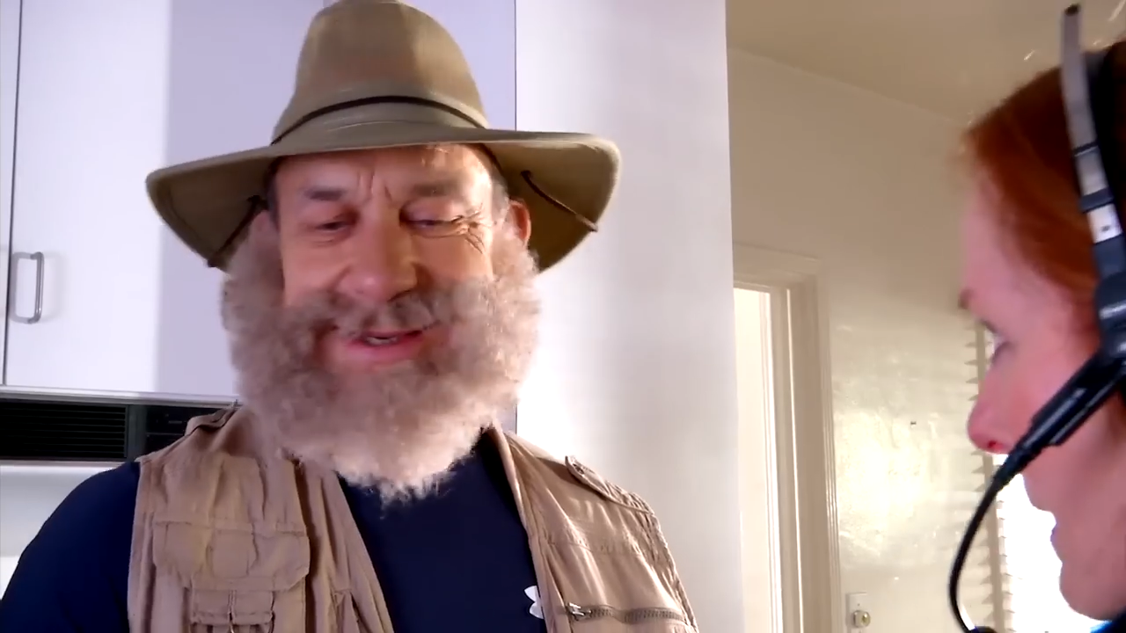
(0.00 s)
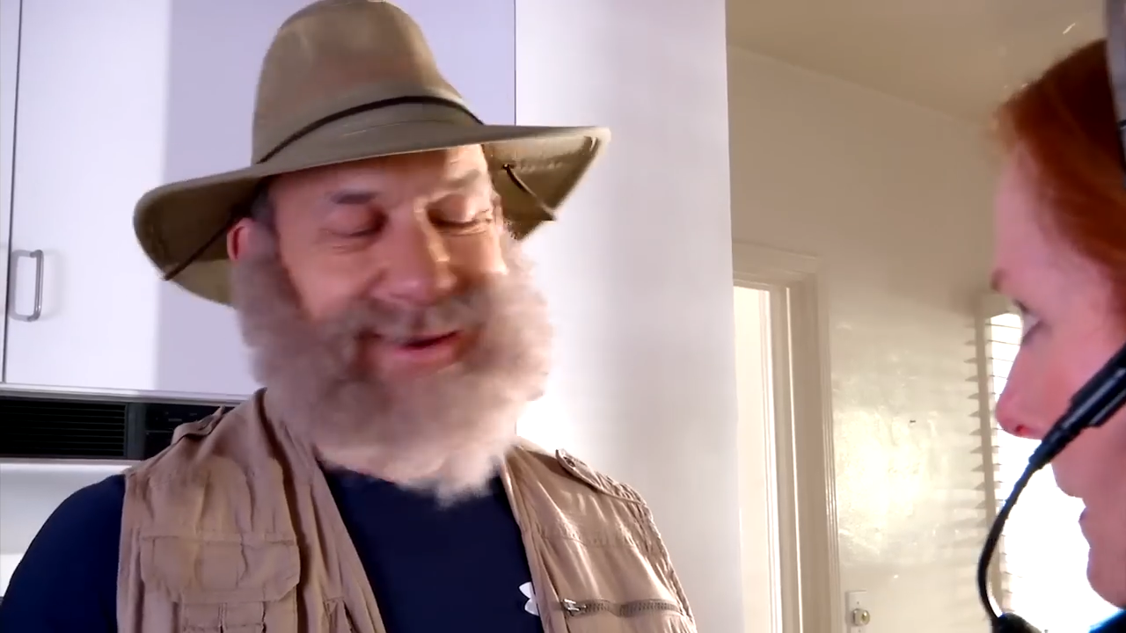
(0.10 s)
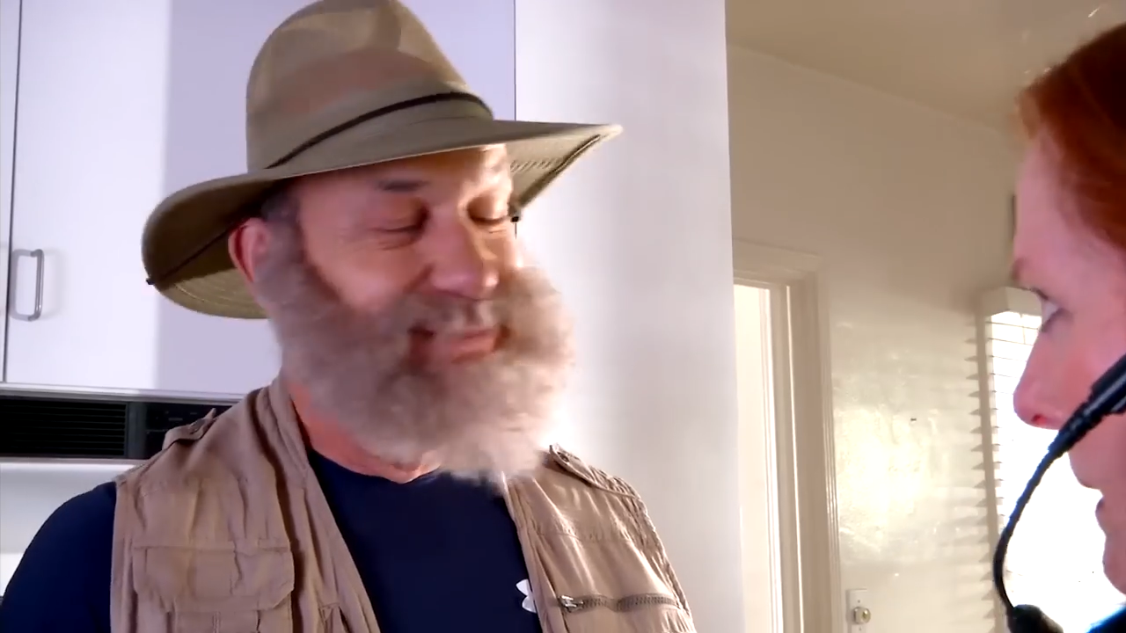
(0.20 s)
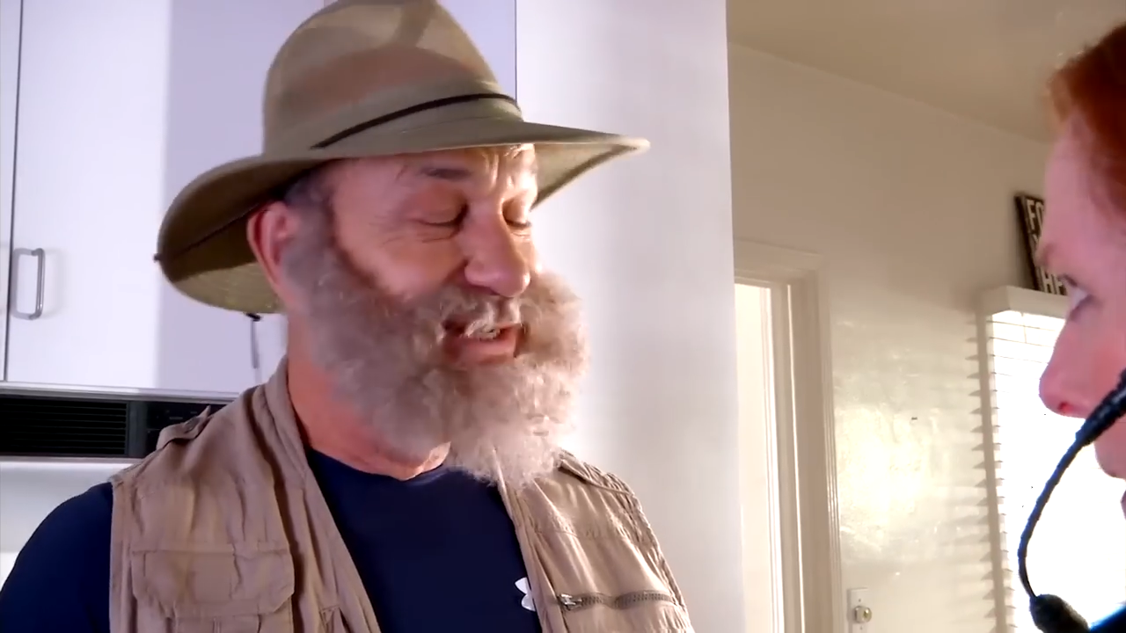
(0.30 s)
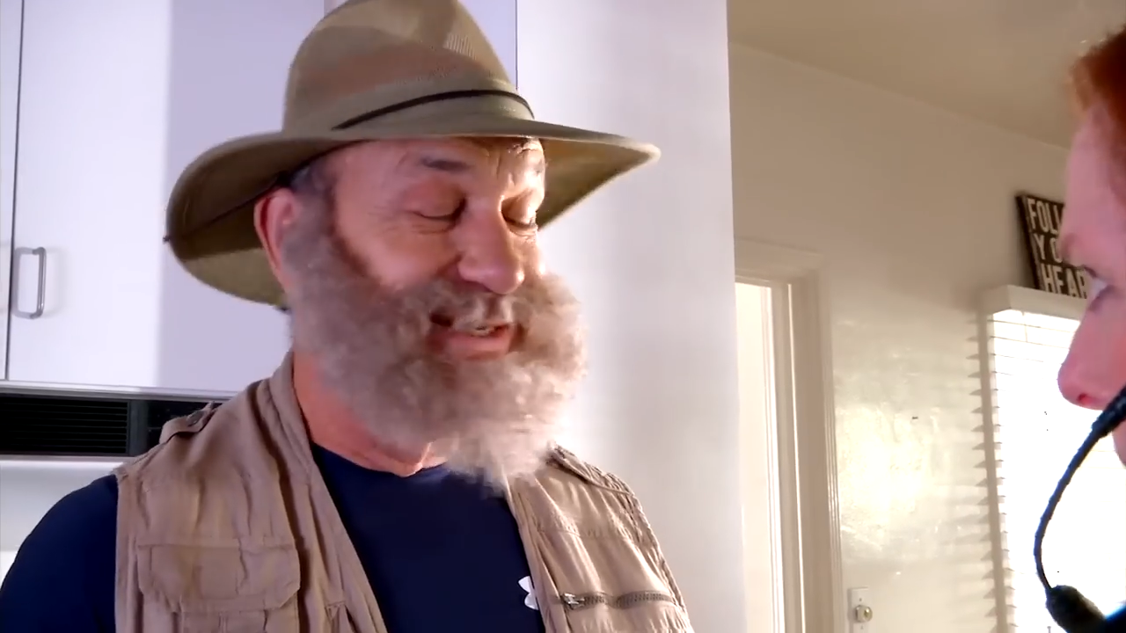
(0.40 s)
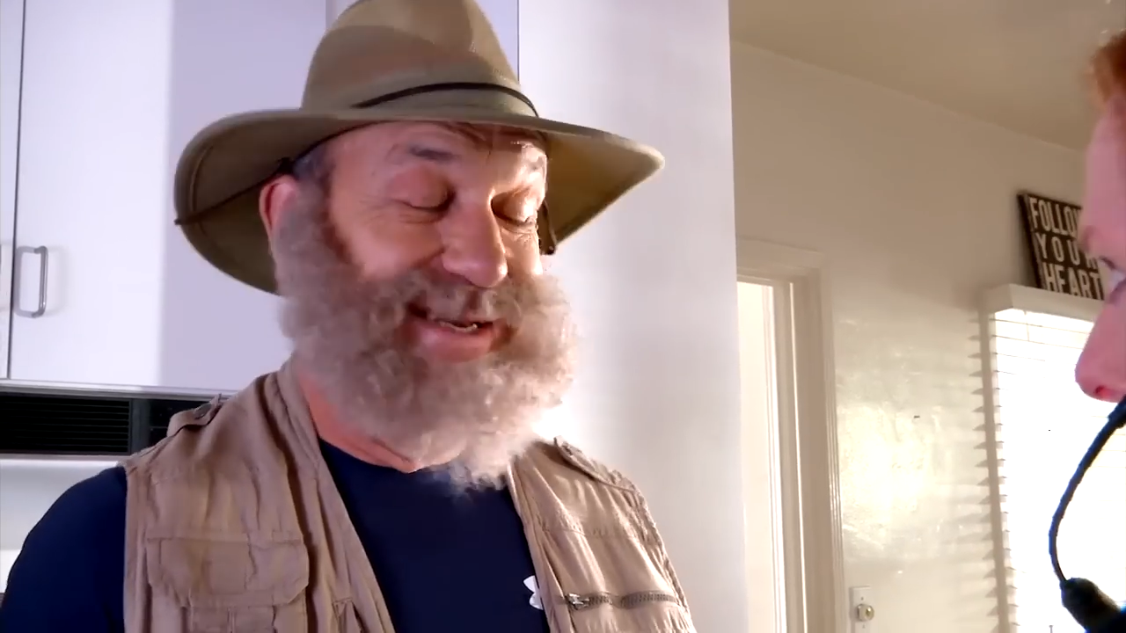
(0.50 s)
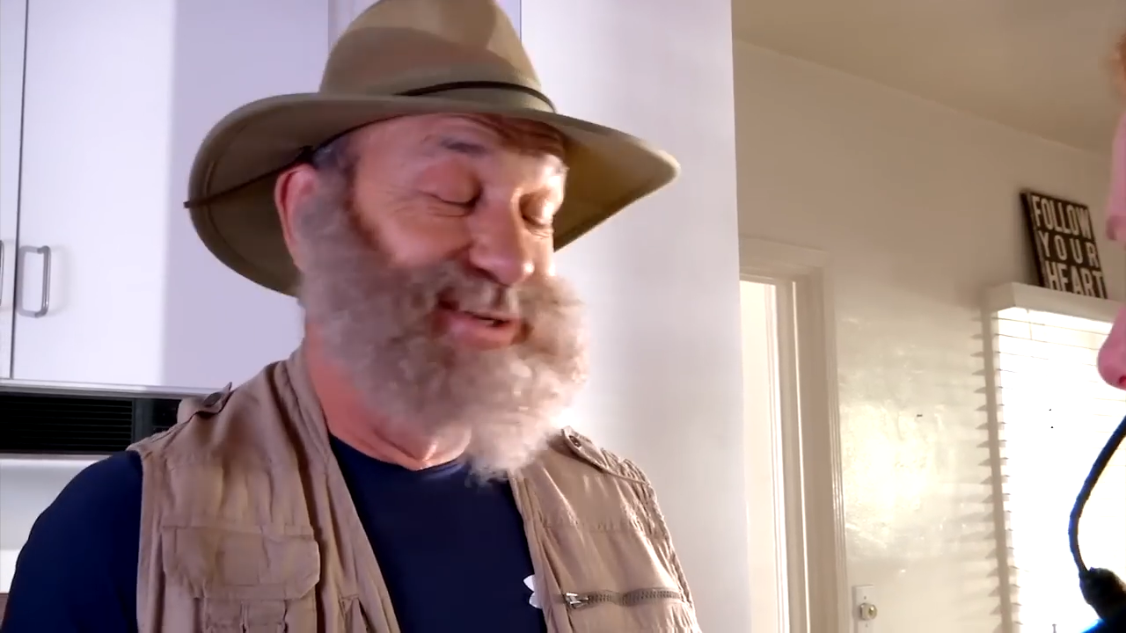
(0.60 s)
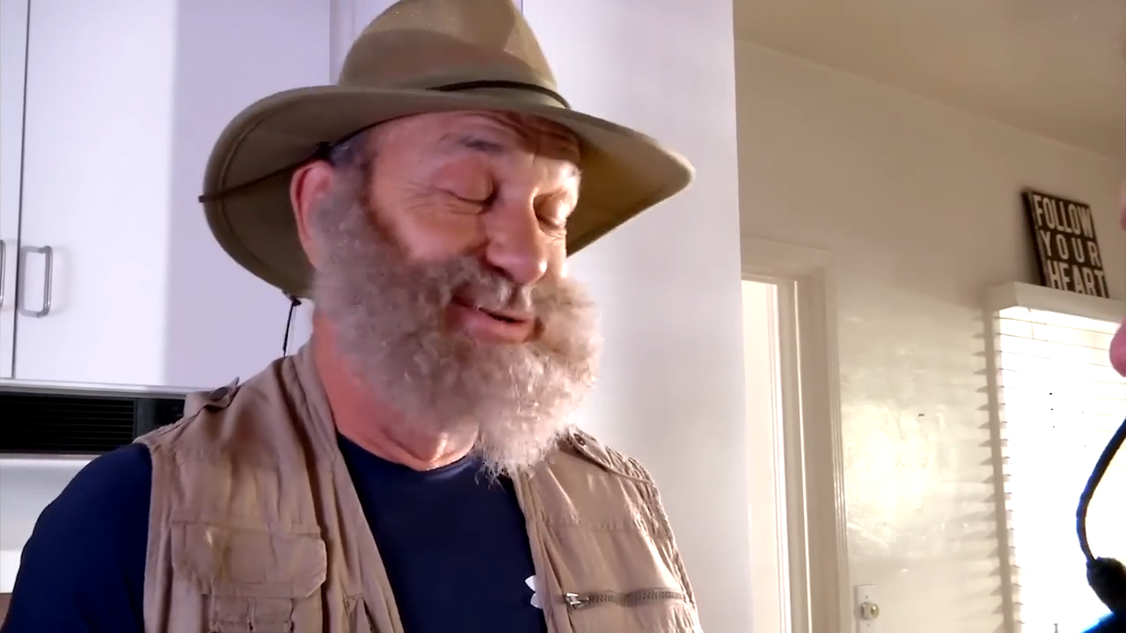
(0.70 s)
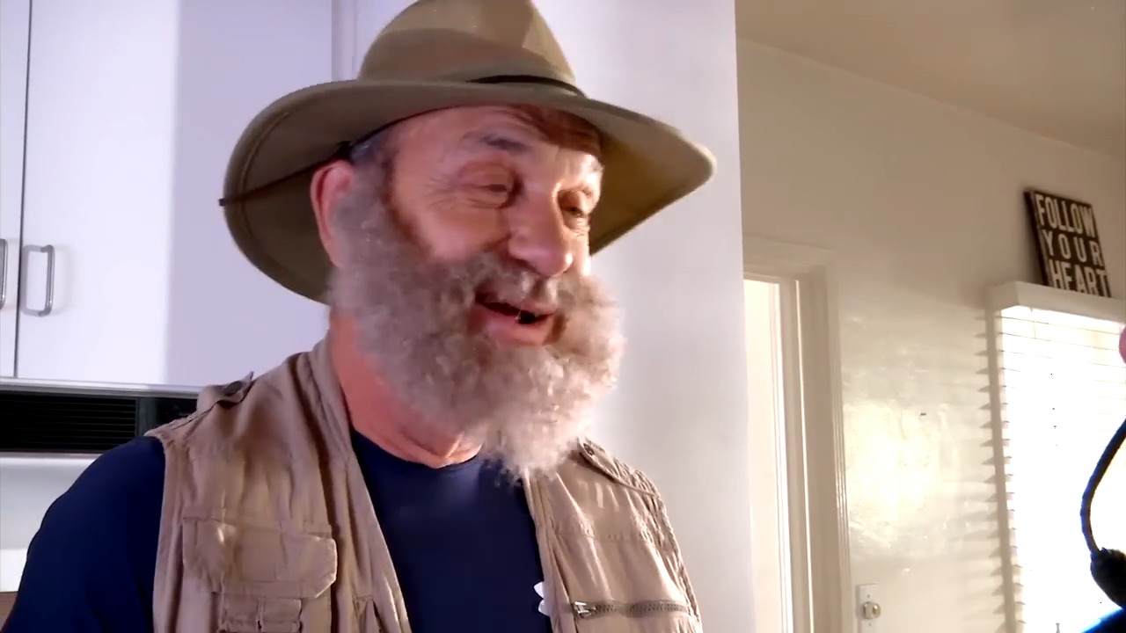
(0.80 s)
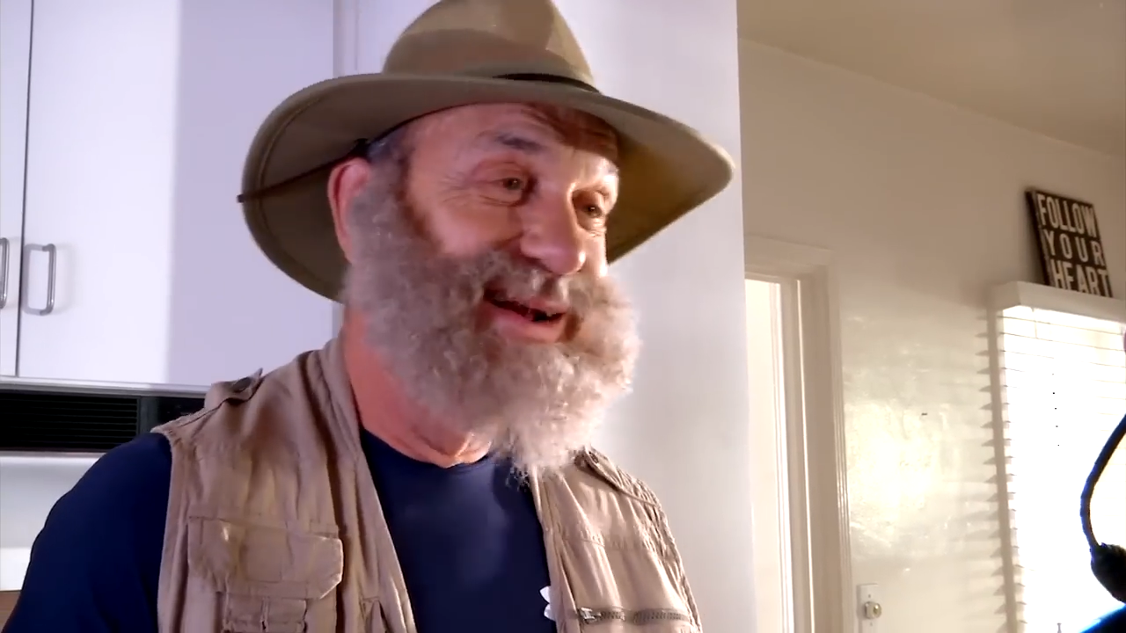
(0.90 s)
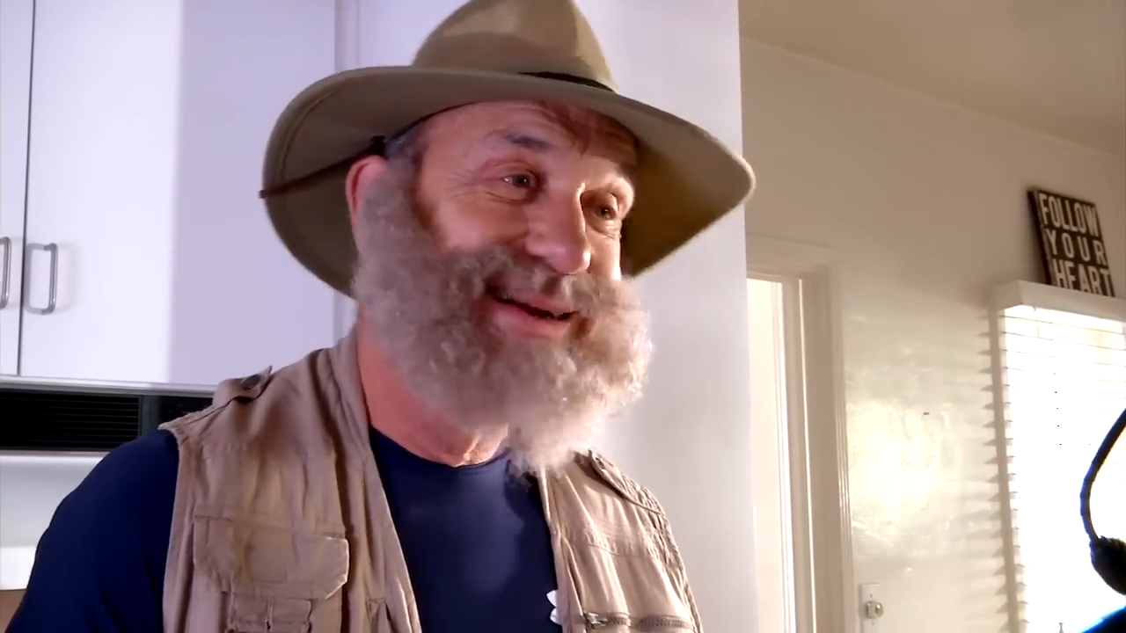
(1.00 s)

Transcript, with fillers: she was just trying